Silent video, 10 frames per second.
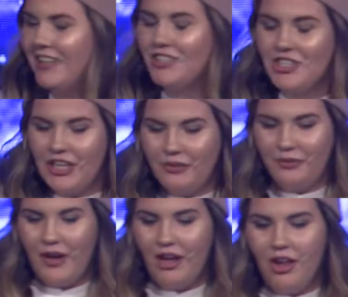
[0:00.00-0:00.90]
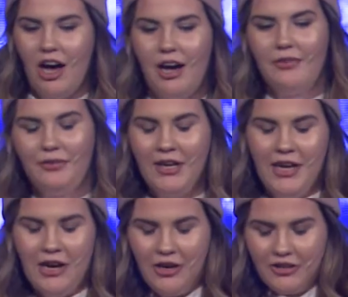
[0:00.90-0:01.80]
she fell off
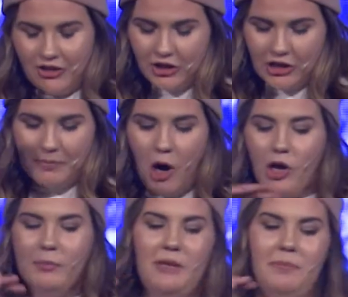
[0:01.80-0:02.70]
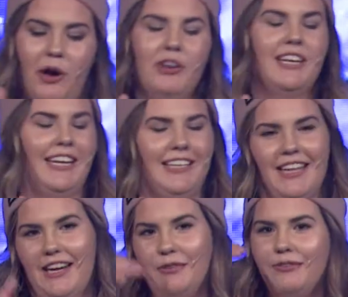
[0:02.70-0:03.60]
her apartment balcony,
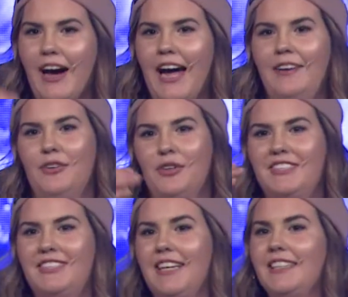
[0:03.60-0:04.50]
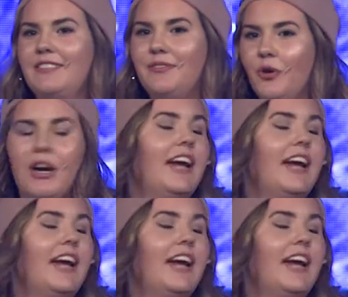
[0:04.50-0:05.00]
like 5 or 6 floors.